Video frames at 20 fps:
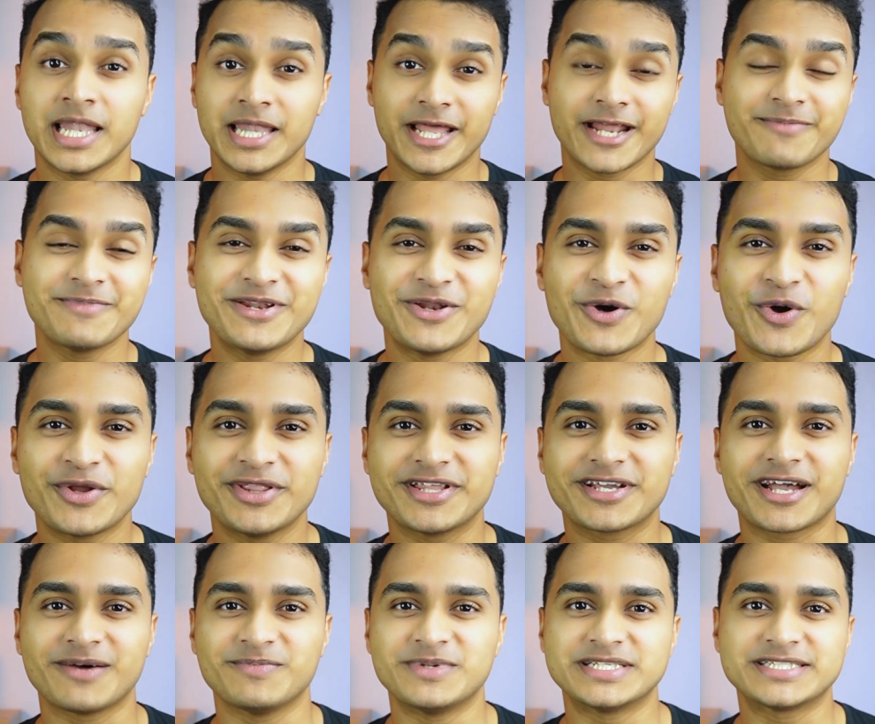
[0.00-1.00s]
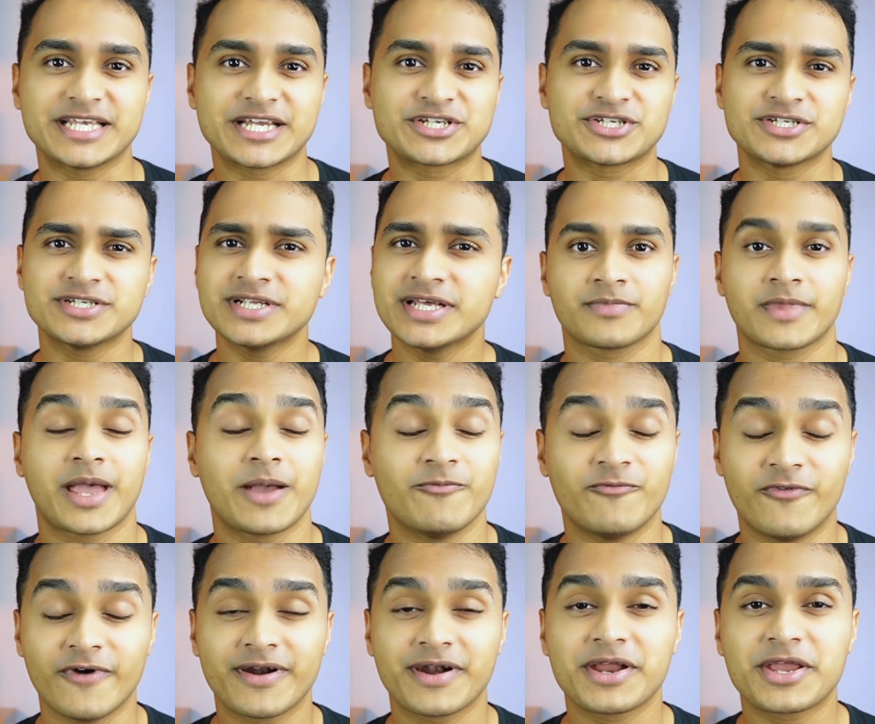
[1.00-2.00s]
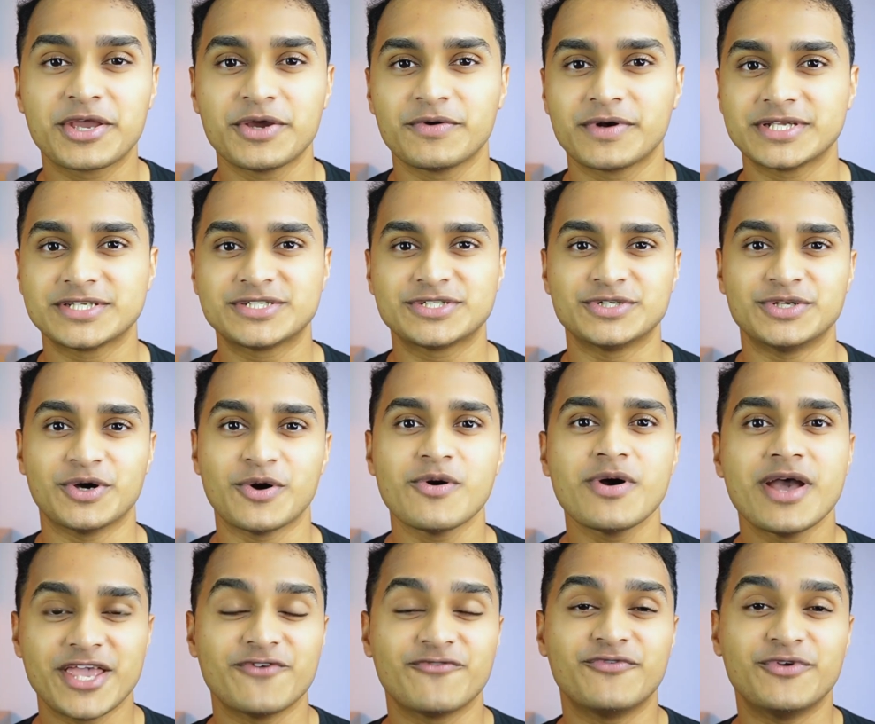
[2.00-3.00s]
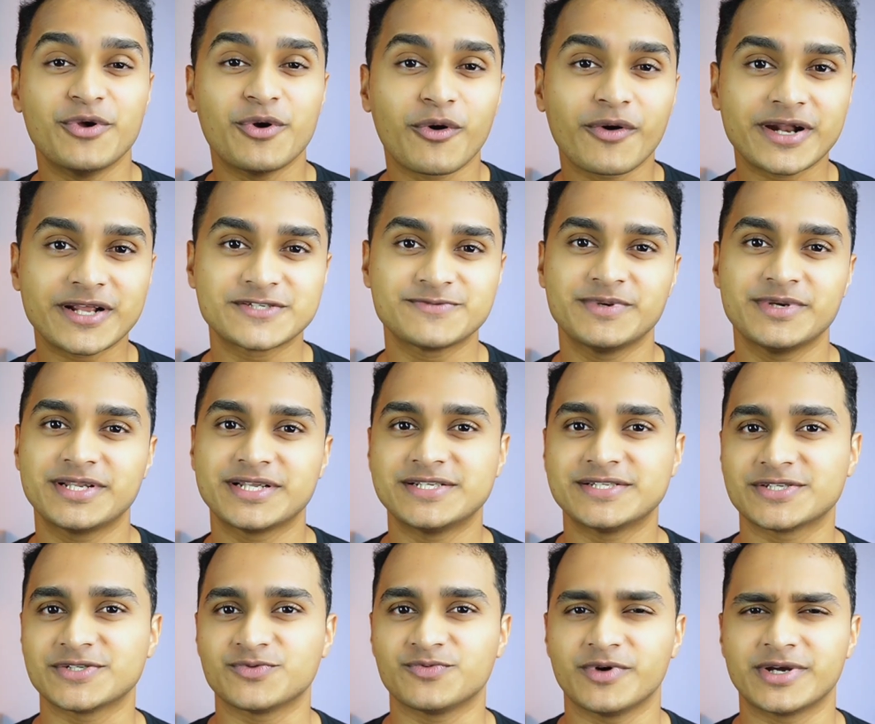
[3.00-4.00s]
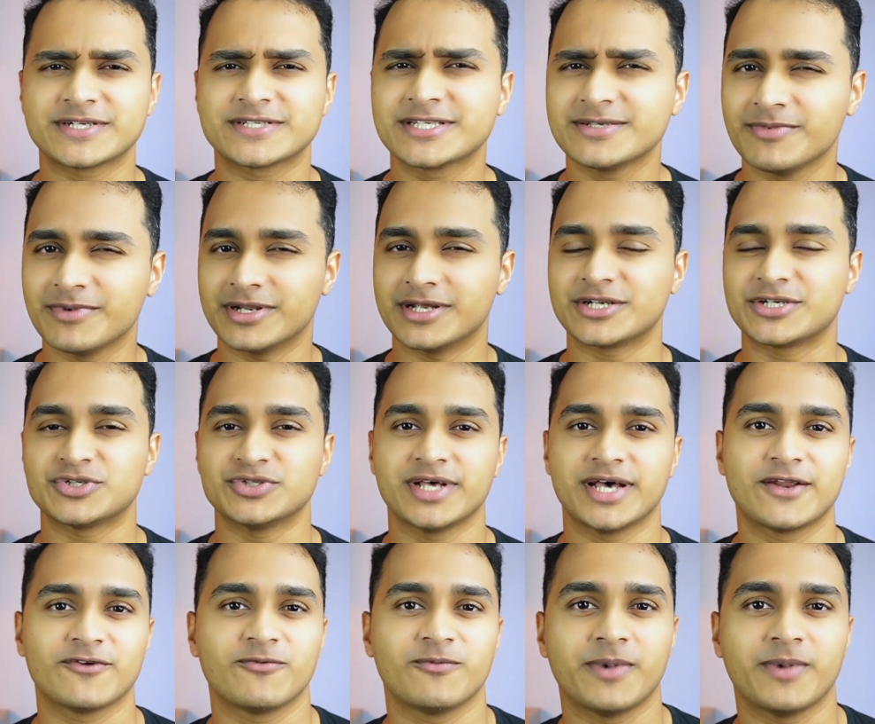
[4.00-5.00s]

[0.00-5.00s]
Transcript: Let me know in the comment section. I'm very curious to know if your experiences were similar to that of